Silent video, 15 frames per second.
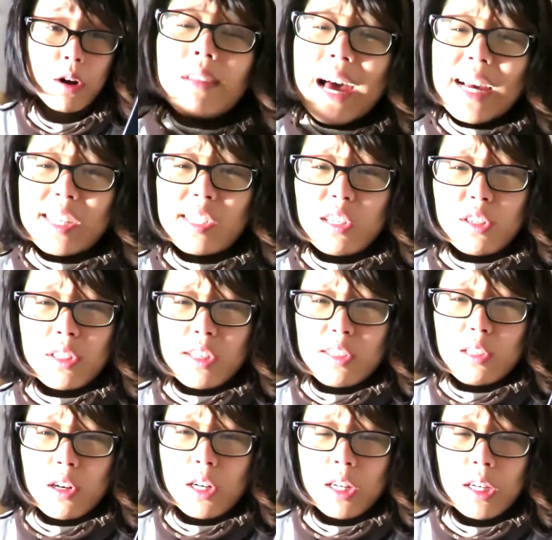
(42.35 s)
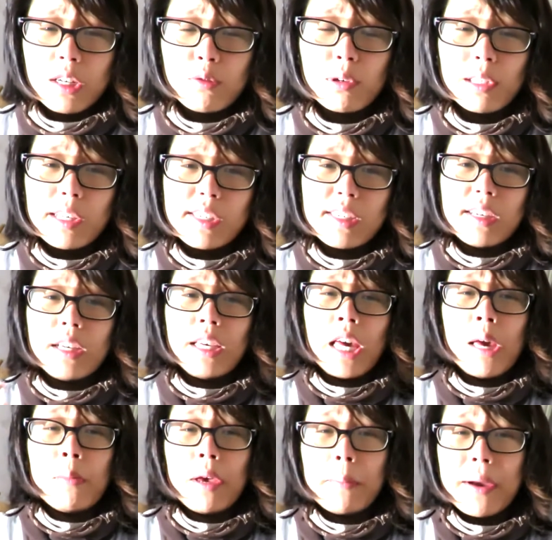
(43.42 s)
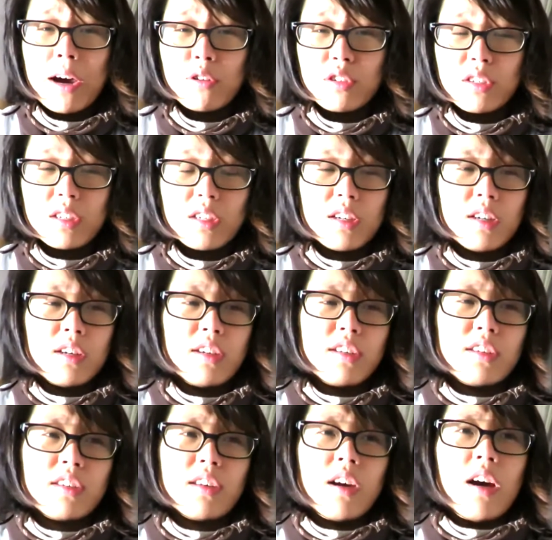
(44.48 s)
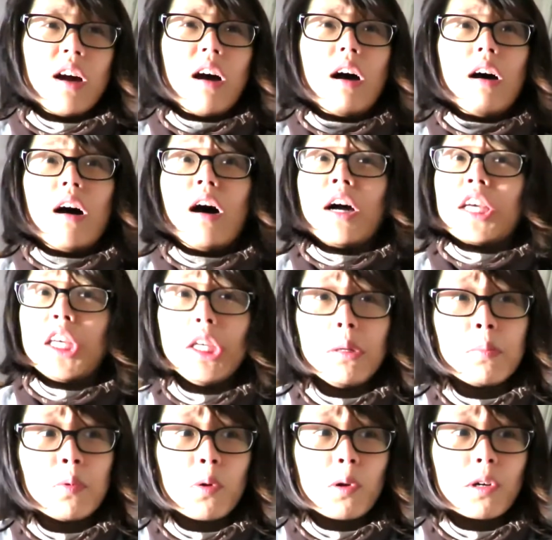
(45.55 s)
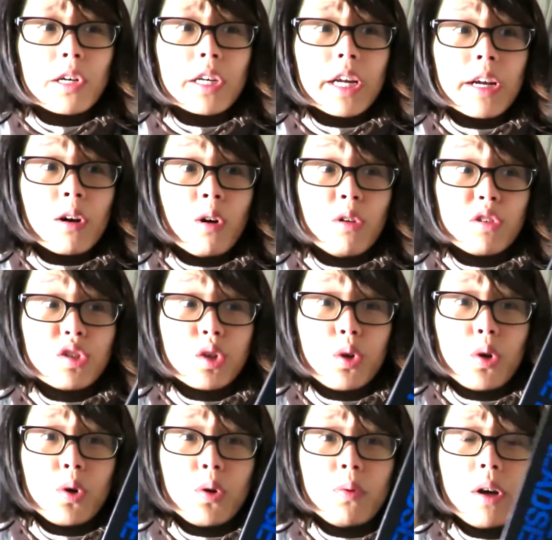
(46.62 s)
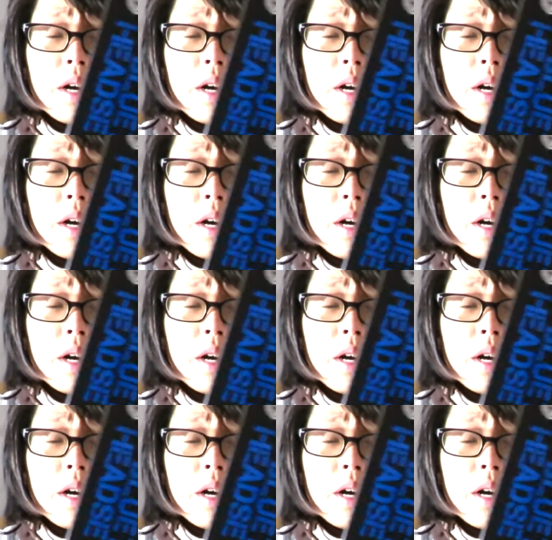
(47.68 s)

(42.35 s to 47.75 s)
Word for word: Last year they started releasing gaming mouses, a keyboard, and also